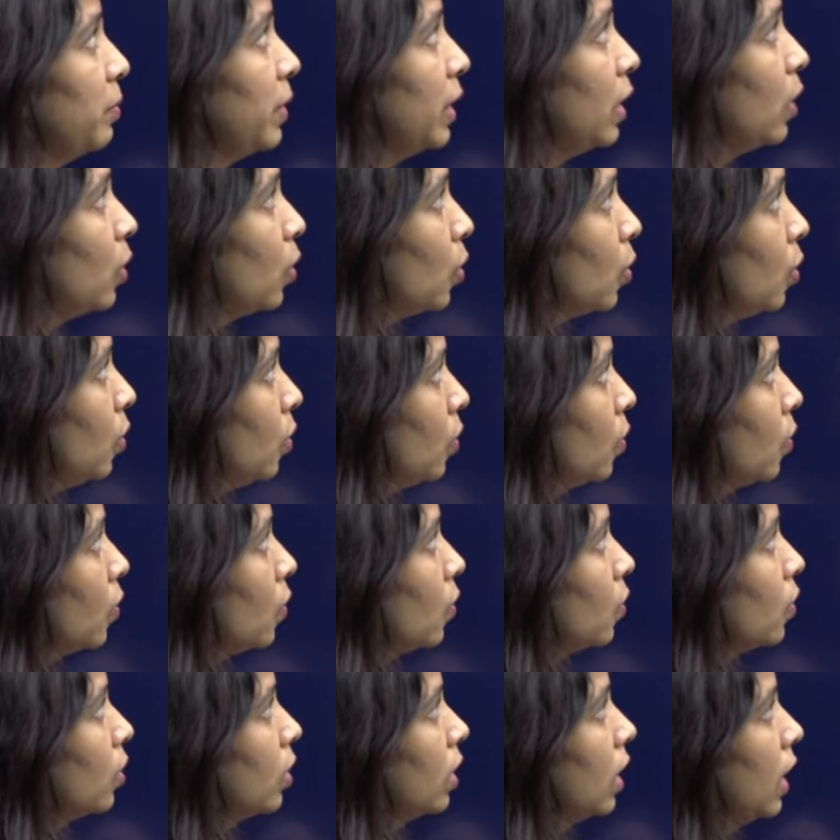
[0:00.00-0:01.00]
Below,
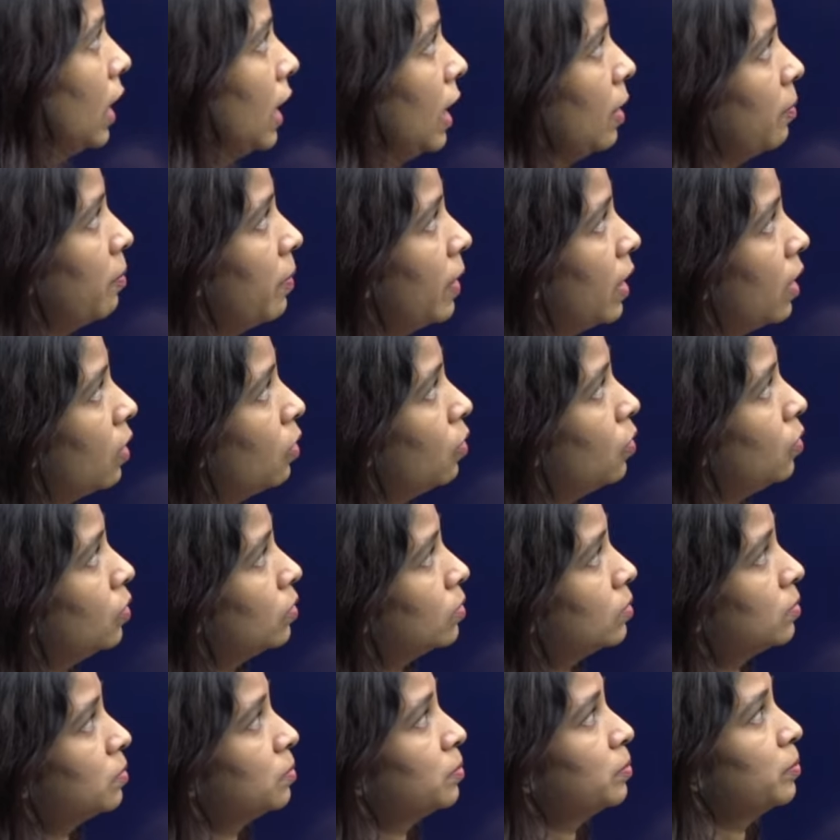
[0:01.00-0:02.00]
above,
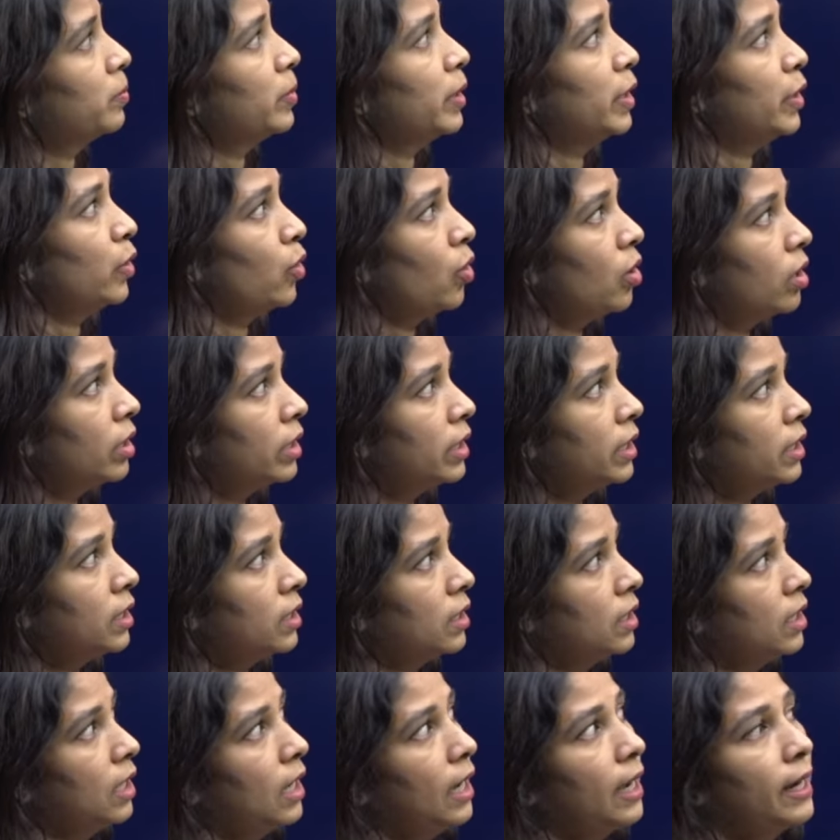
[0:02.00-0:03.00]
beyond.
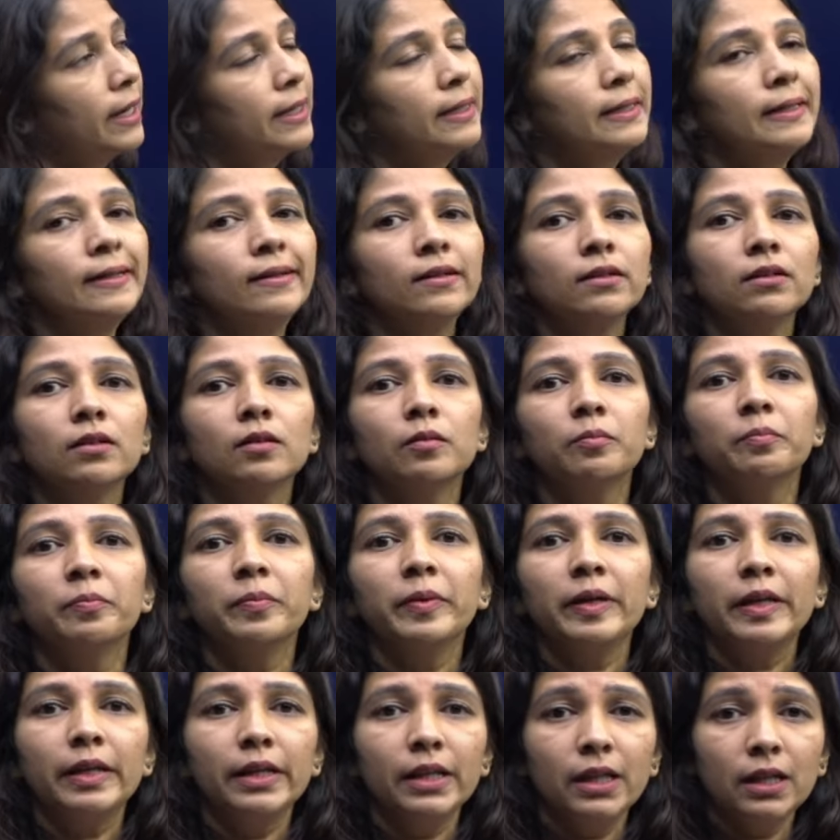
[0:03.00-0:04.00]
And uh,
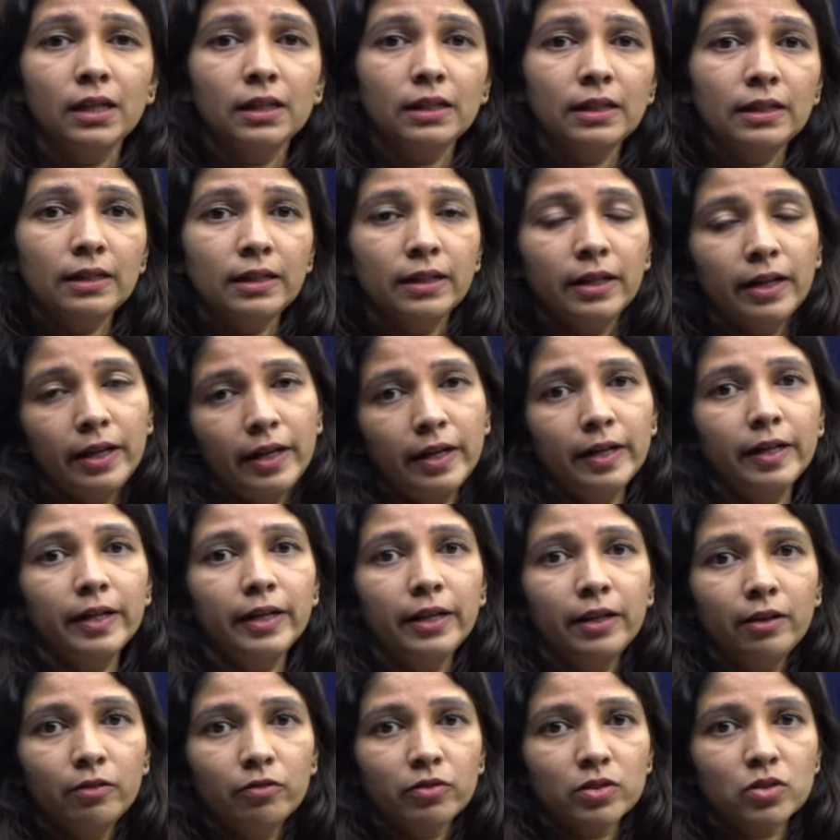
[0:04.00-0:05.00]
beneath ante
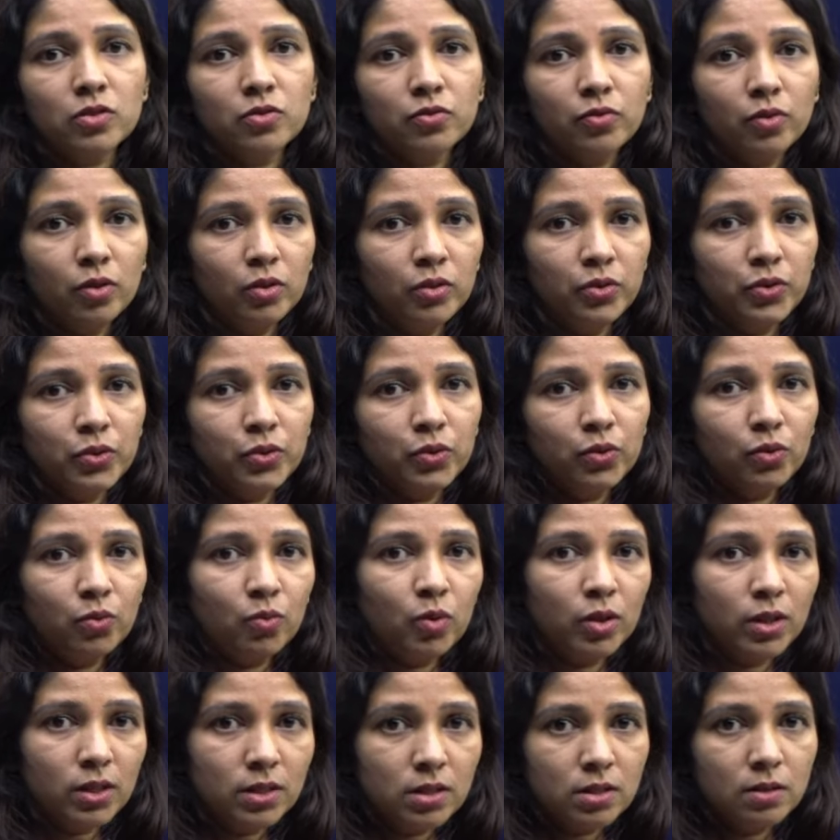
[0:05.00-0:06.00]
enti? First of all, you should know
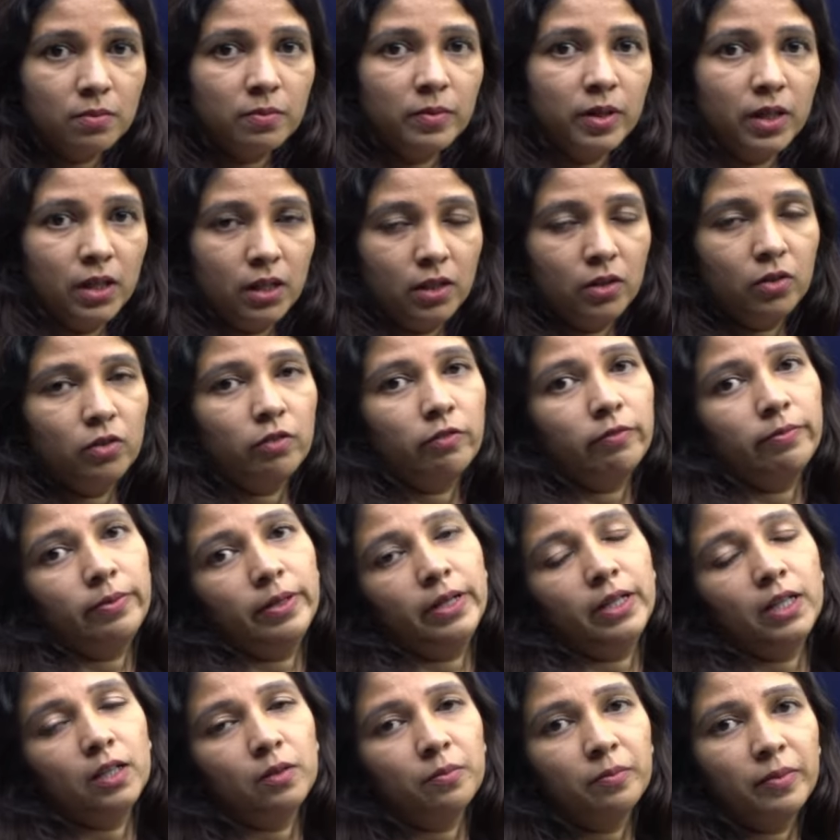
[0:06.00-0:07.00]
what is the meaning of
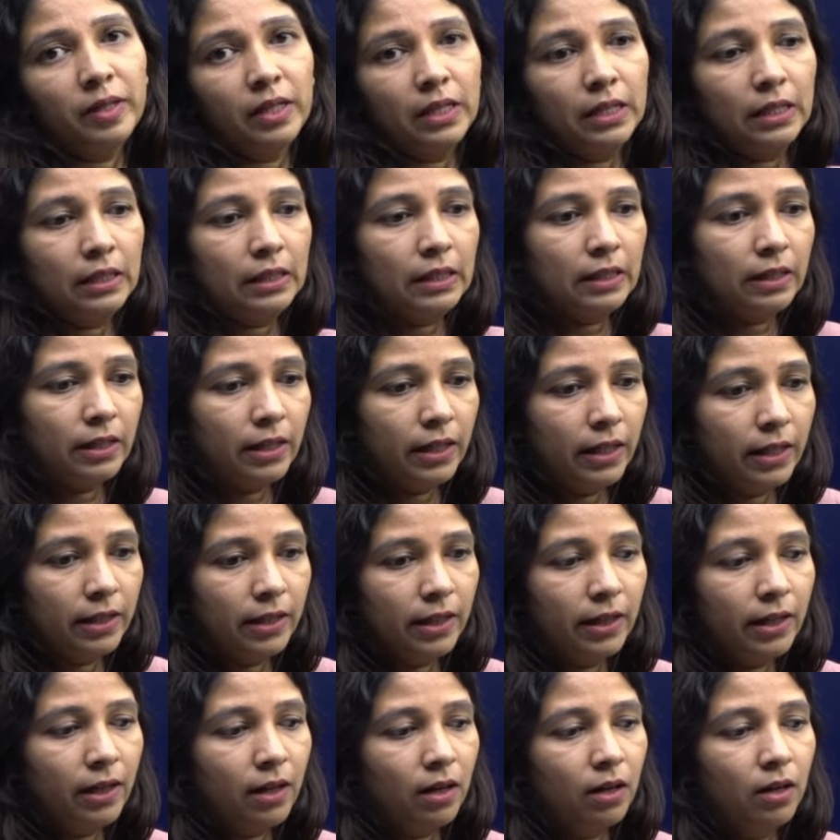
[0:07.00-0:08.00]
beneath. Beneath ante
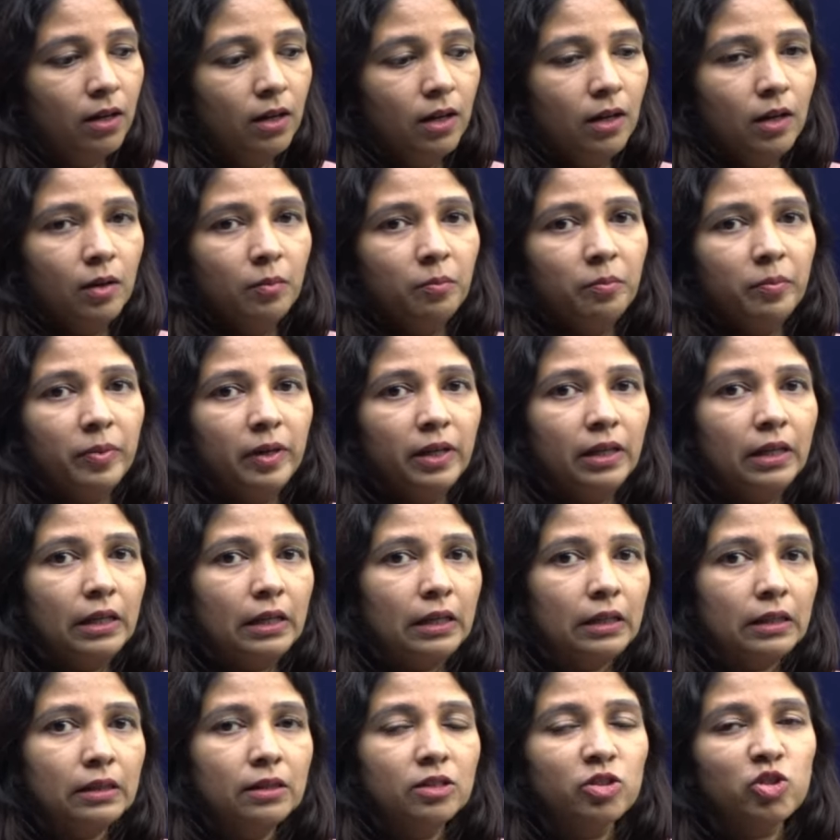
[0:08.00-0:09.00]
edaina
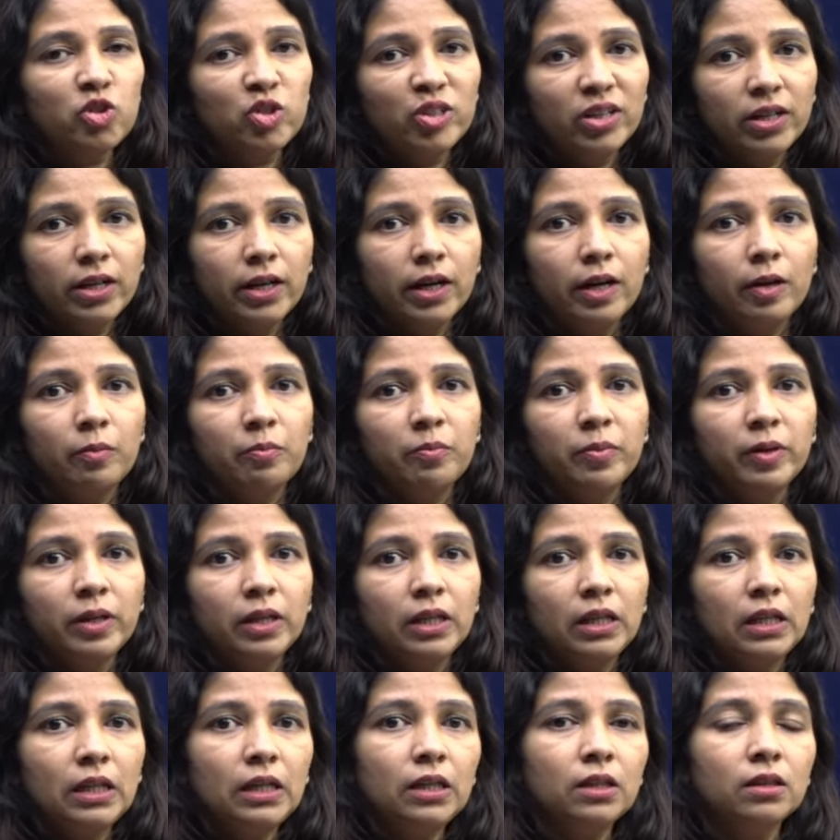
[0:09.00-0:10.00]
beneath the chair,
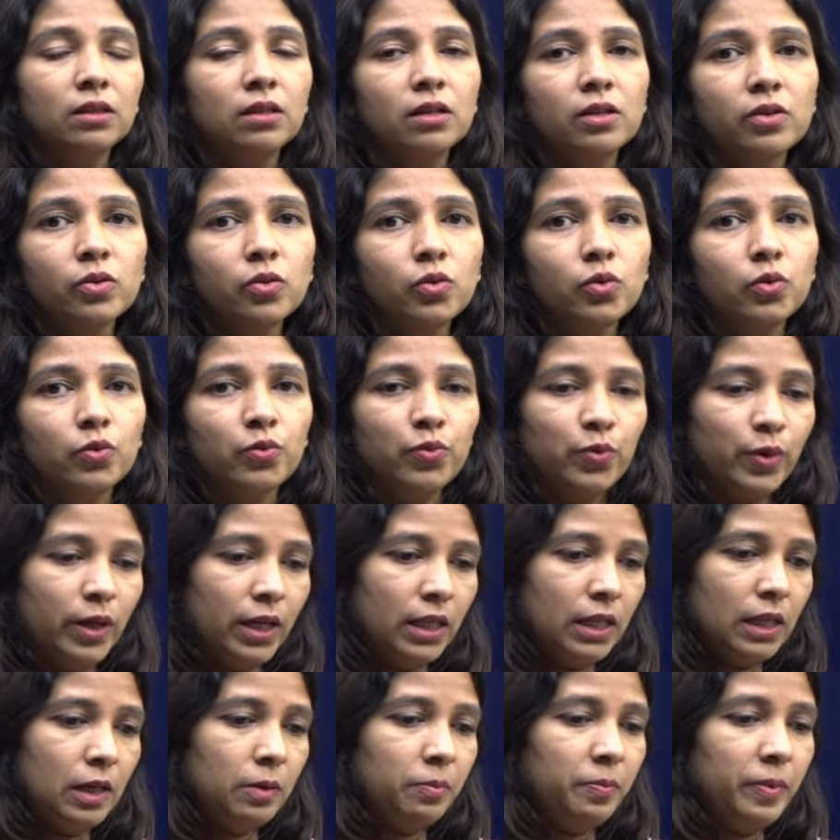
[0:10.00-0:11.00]
beneath the roof,
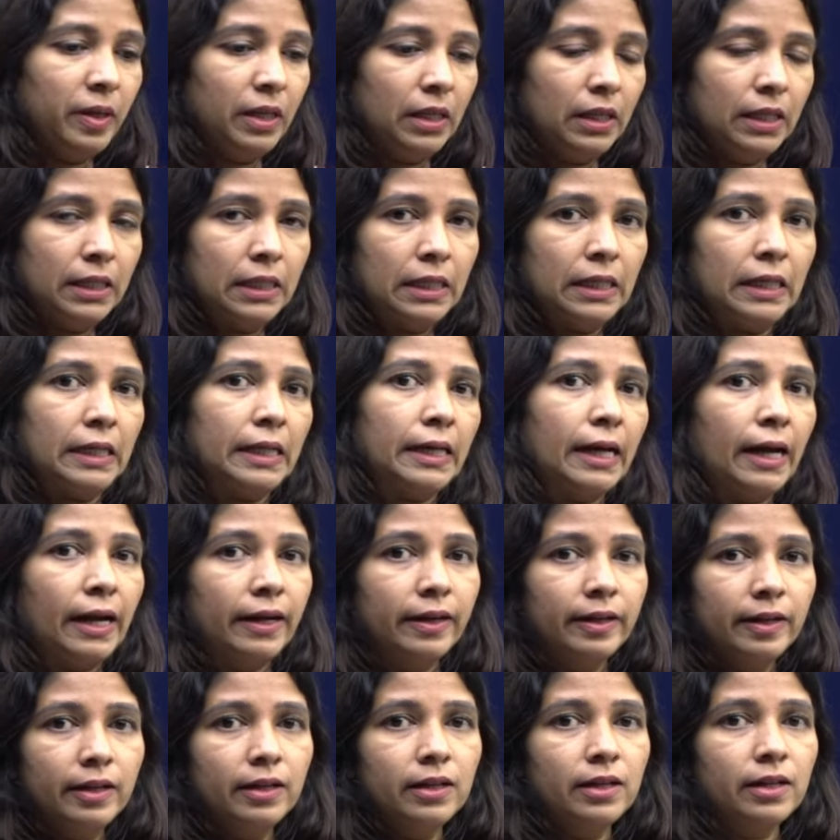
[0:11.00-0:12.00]
edaina beneath ante
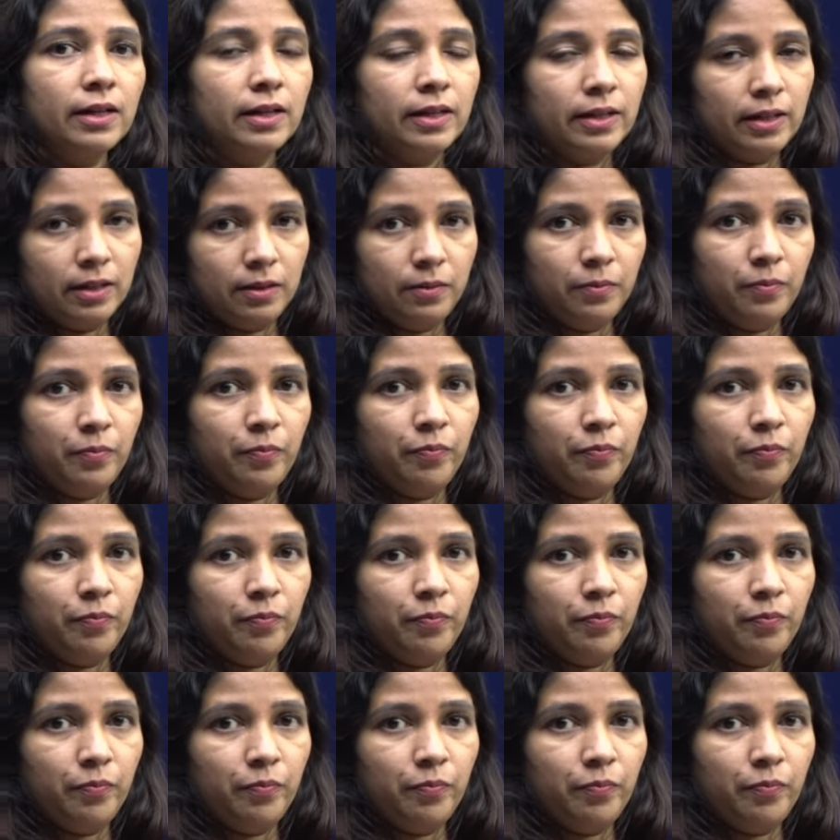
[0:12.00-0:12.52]
under andi.